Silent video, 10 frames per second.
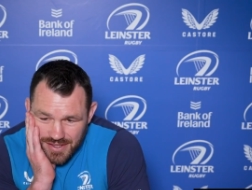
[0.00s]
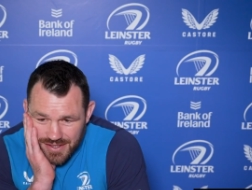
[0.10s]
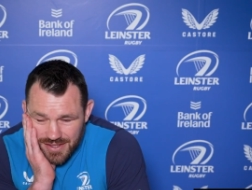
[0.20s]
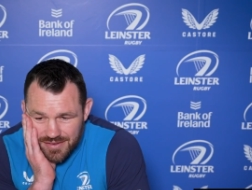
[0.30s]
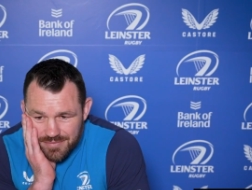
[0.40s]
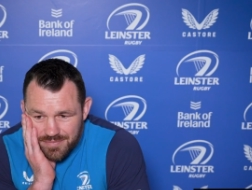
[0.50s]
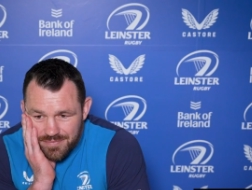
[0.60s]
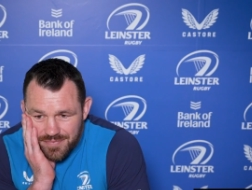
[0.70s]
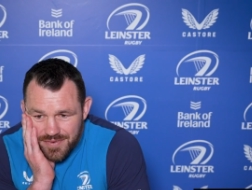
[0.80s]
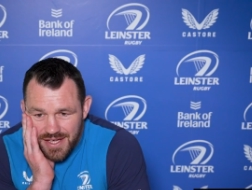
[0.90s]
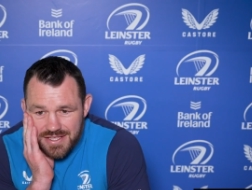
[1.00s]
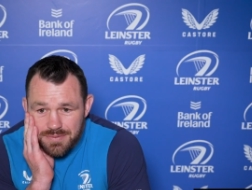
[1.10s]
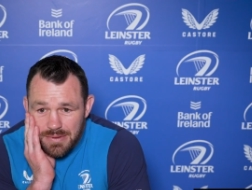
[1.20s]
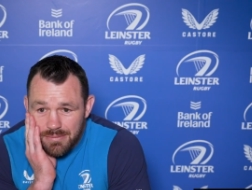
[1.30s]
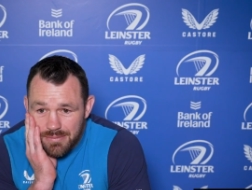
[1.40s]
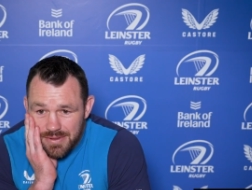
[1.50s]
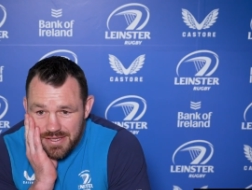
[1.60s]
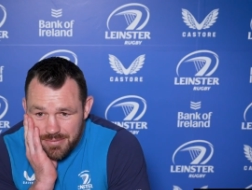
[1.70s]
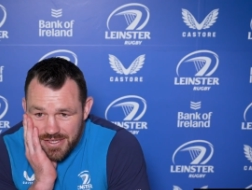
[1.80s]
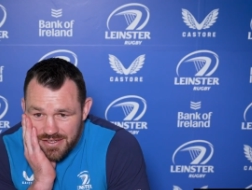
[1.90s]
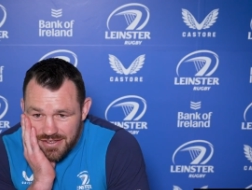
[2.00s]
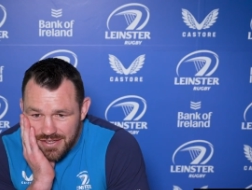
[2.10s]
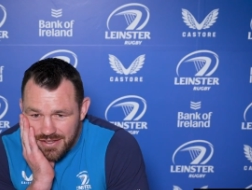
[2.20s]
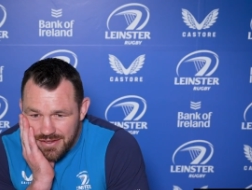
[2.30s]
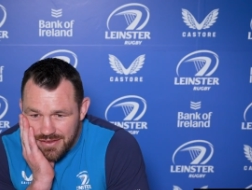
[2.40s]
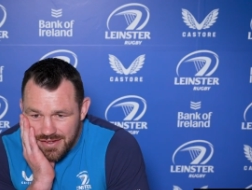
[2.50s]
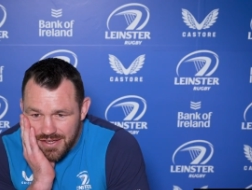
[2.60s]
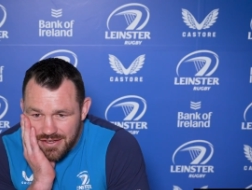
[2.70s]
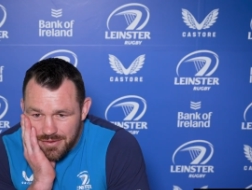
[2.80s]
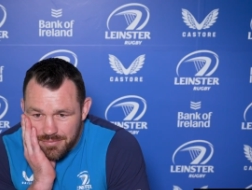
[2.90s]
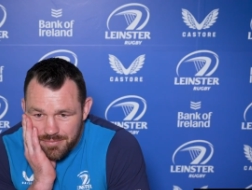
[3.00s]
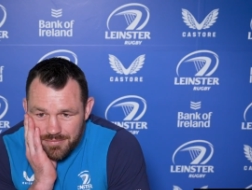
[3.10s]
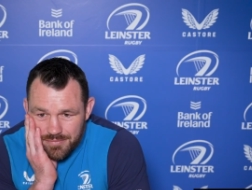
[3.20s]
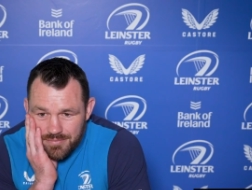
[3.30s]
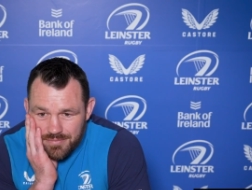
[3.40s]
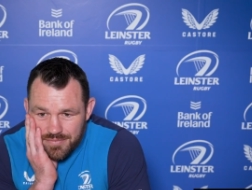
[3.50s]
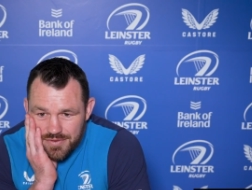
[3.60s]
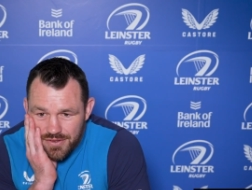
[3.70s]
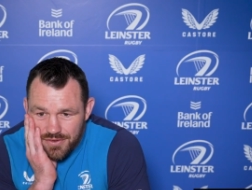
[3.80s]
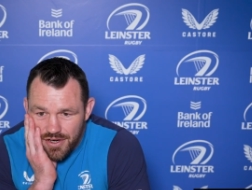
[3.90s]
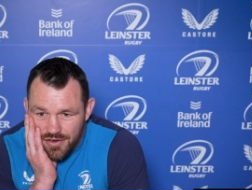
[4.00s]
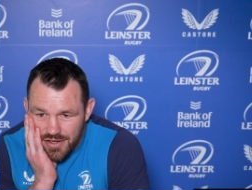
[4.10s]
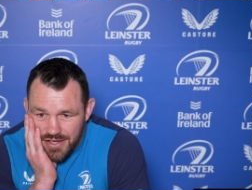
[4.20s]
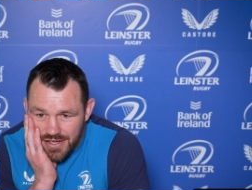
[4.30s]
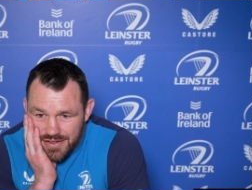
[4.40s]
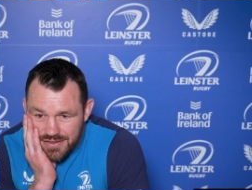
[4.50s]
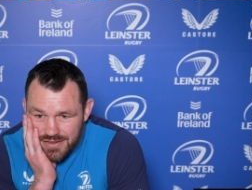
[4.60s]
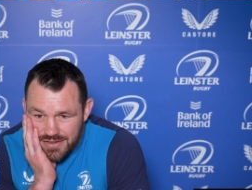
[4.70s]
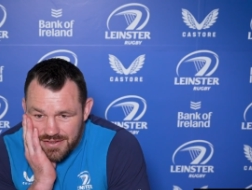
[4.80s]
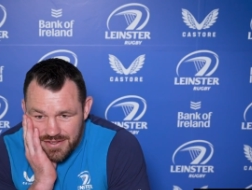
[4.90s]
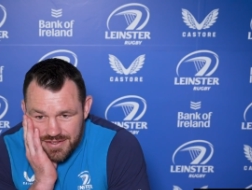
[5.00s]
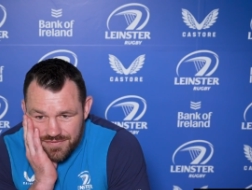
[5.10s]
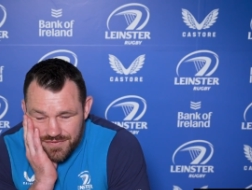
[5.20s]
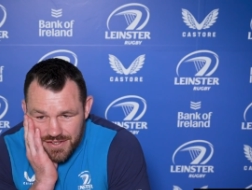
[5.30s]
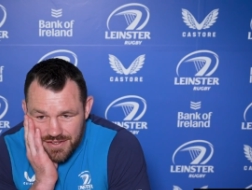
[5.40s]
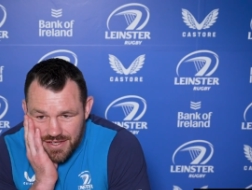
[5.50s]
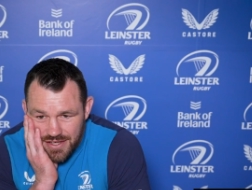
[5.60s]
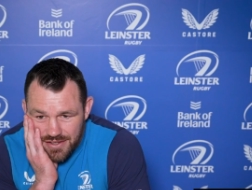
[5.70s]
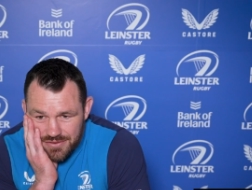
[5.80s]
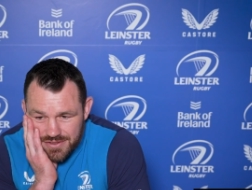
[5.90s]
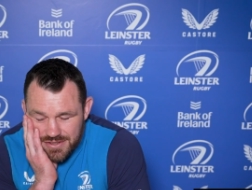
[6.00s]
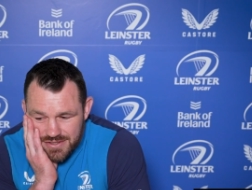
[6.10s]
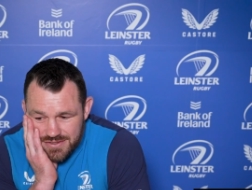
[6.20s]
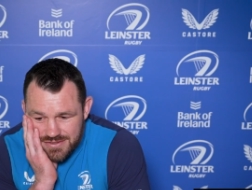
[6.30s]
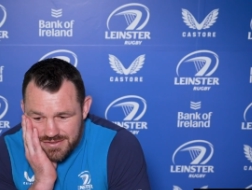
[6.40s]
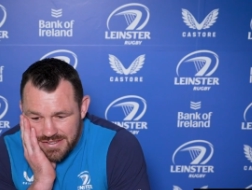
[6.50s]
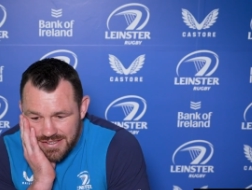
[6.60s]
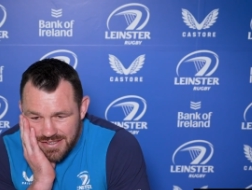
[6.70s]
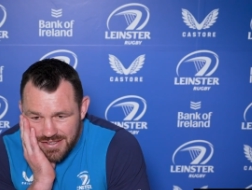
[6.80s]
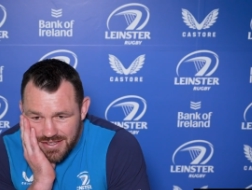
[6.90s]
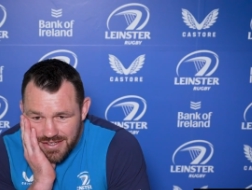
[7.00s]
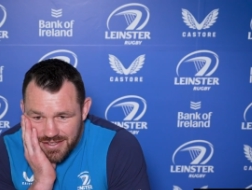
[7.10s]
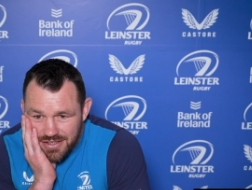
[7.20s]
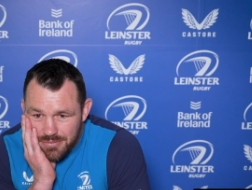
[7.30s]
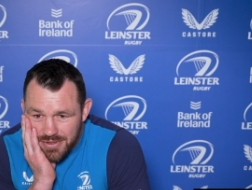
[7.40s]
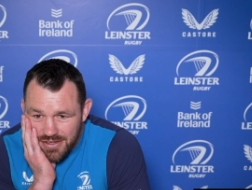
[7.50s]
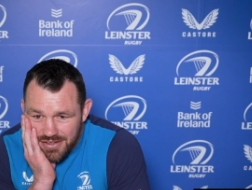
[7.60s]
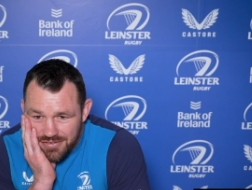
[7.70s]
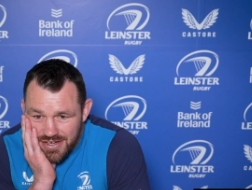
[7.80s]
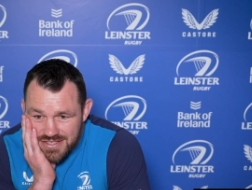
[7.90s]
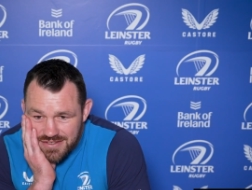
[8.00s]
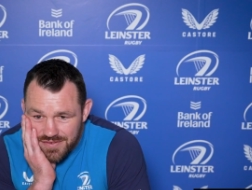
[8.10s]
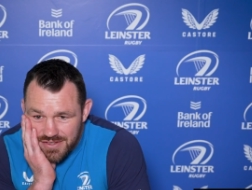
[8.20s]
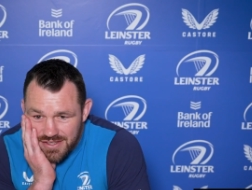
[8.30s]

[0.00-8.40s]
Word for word: I think that's probably the bit I think I'm doing all right at, and I can figure that out. It's, I think it'd be all the rest of it.